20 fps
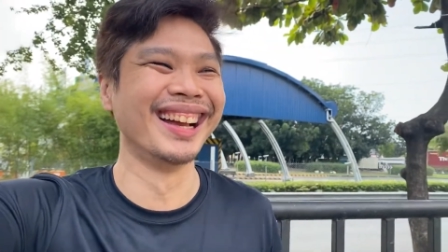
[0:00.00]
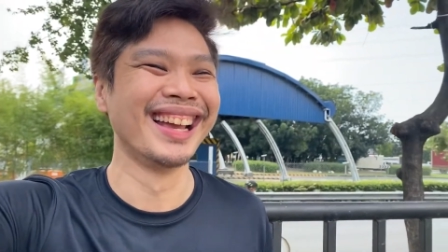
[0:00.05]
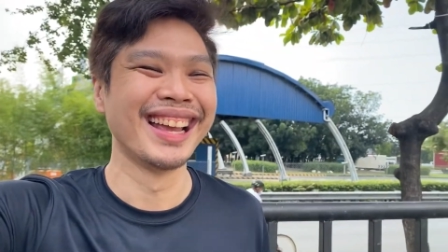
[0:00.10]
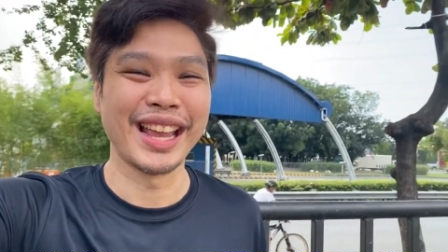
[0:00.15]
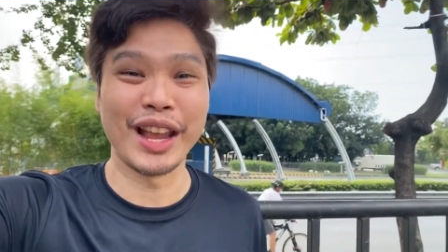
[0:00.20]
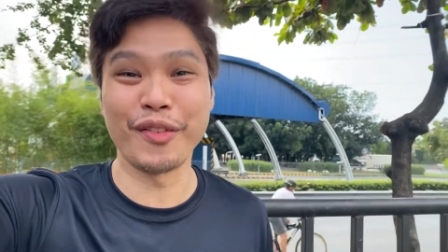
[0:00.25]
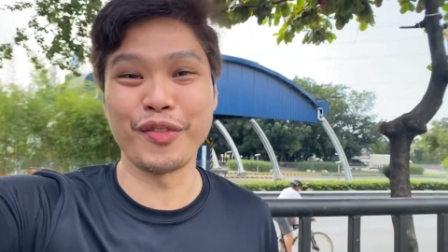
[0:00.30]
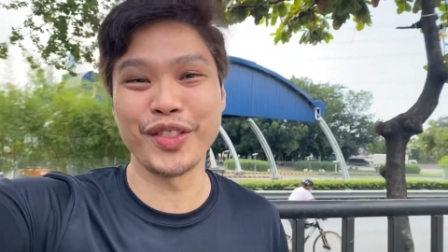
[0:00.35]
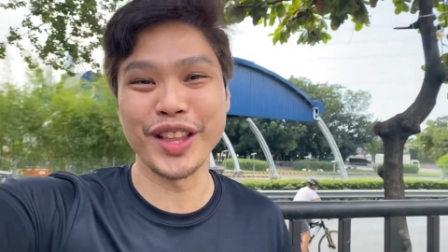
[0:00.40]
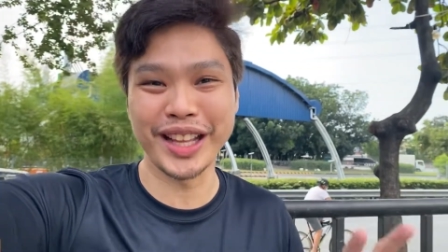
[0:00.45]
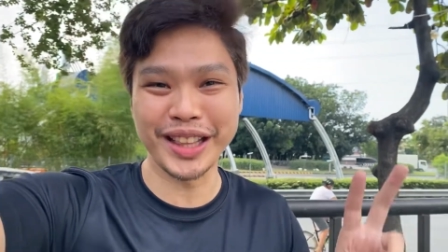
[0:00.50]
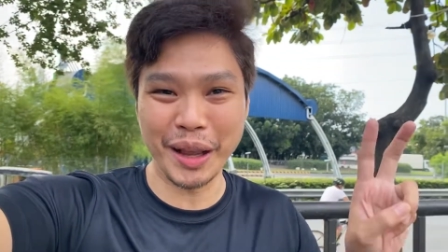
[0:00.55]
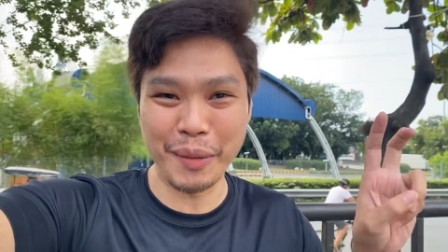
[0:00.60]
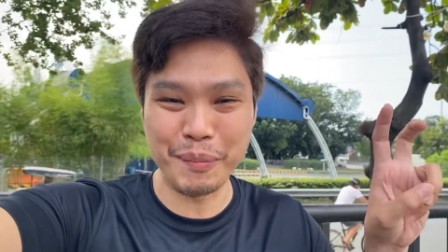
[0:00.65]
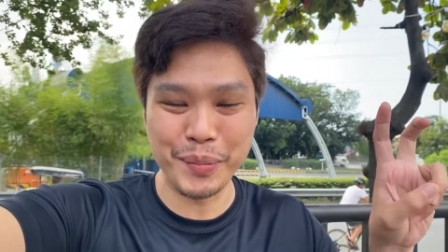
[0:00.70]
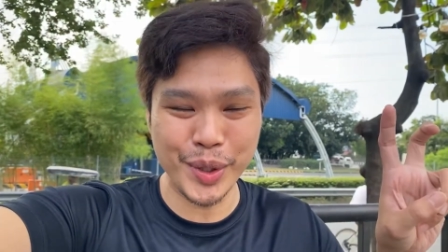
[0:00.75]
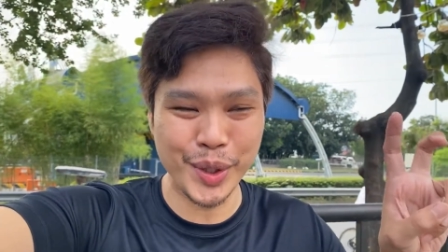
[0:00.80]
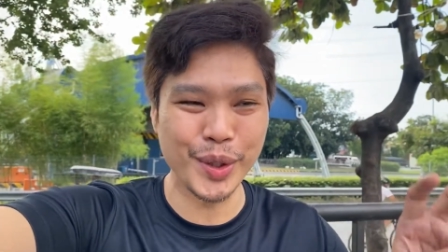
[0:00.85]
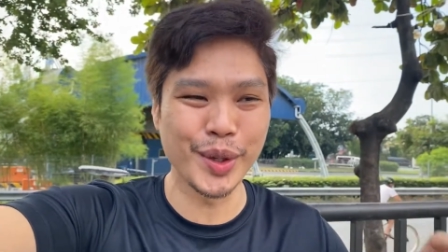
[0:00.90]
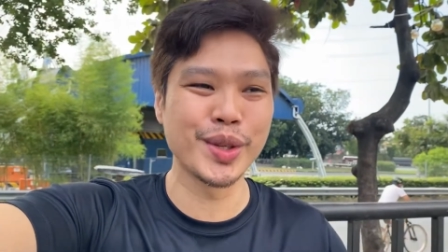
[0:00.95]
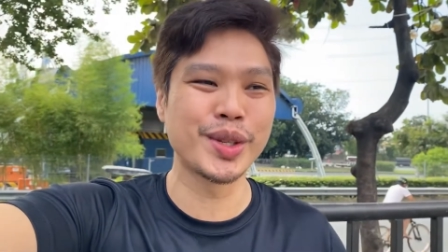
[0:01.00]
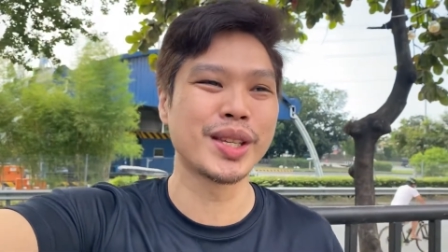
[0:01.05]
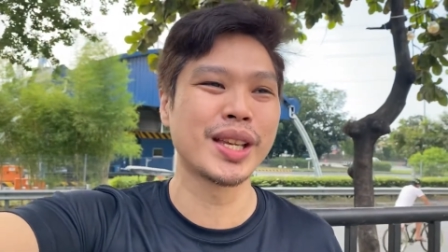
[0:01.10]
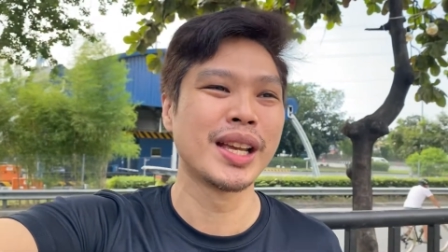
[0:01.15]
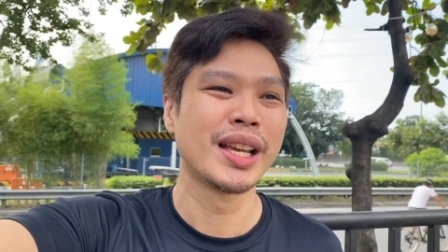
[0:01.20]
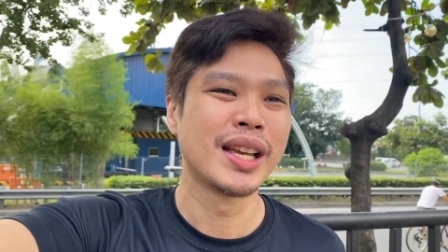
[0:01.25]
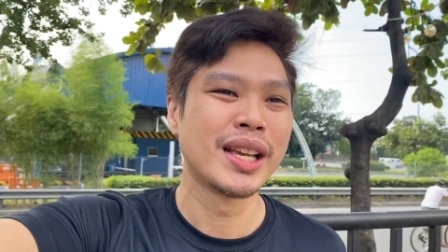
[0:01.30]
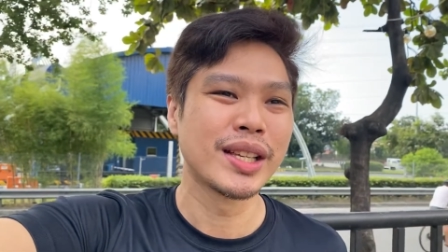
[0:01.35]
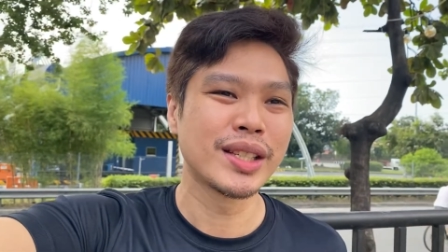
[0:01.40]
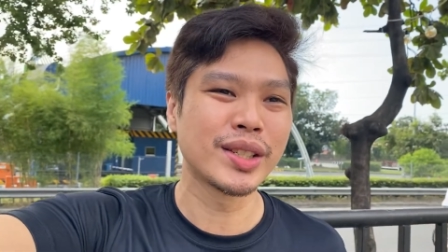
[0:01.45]
if not abused.
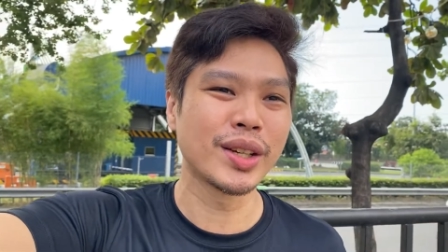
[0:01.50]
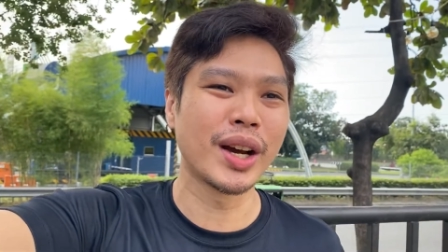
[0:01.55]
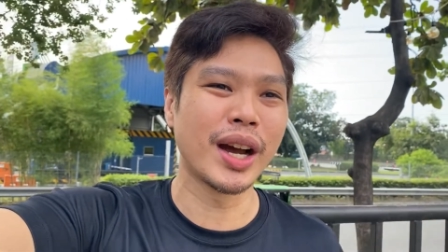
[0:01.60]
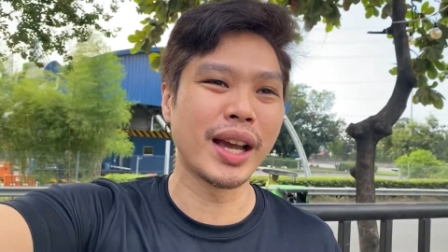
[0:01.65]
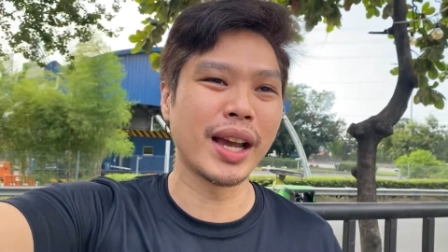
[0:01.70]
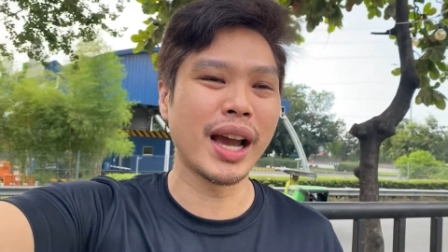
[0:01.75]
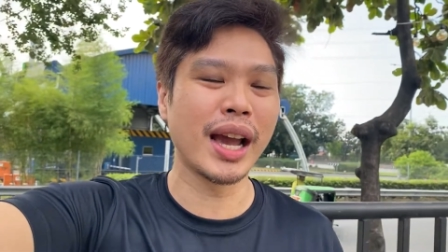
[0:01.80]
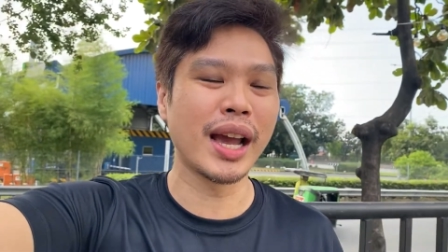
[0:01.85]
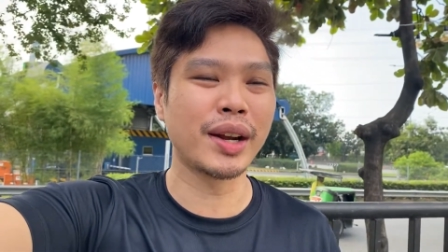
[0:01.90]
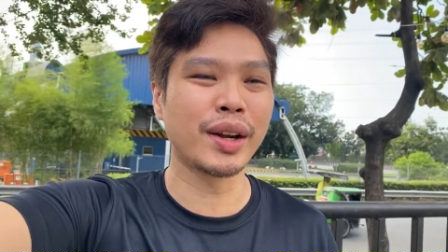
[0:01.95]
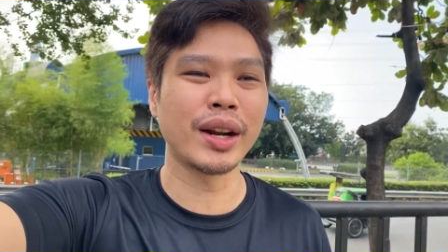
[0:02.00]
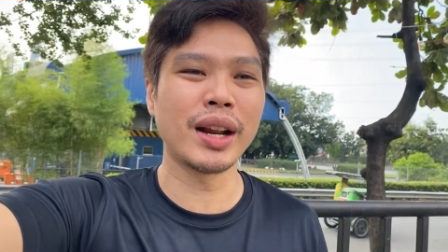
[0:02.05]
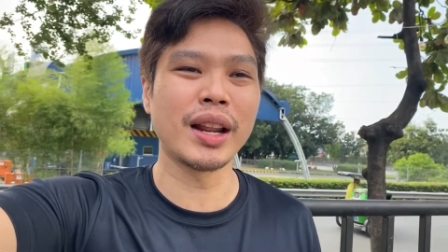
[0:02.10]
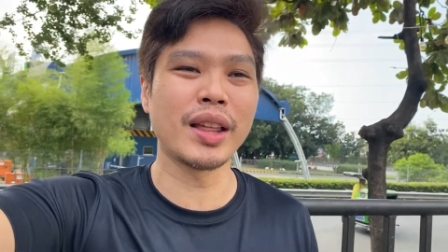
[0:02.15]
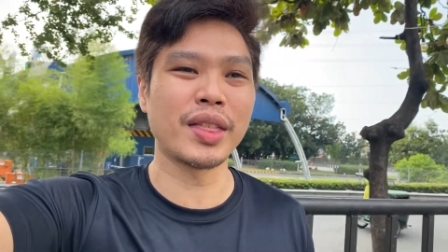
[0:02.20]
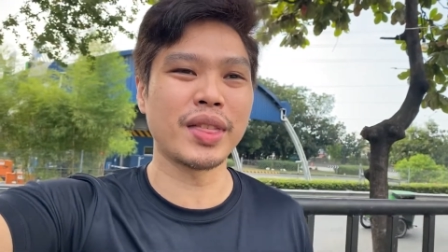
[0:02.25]
So I really